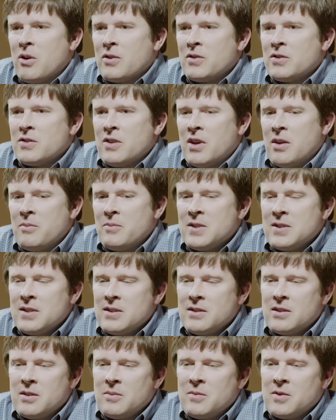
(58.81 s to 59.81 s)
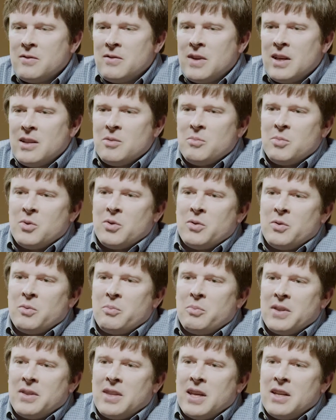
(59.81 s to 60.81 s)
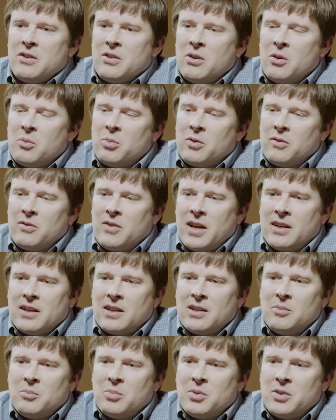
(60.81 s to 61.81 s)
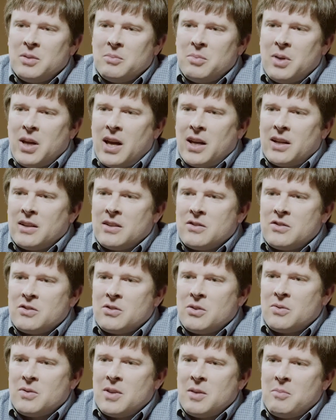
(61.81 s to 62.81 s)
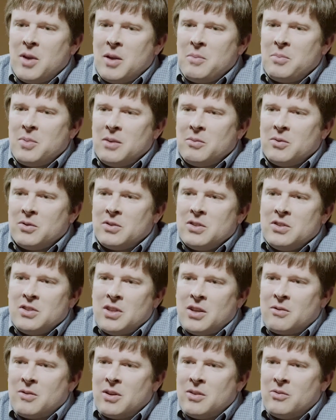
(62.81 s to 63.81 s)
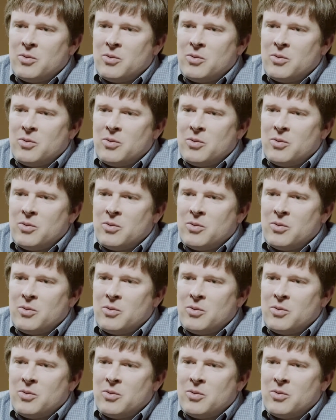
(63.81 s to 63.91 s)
are some systems available, but they don't provide a complete package. So they might be able to generate a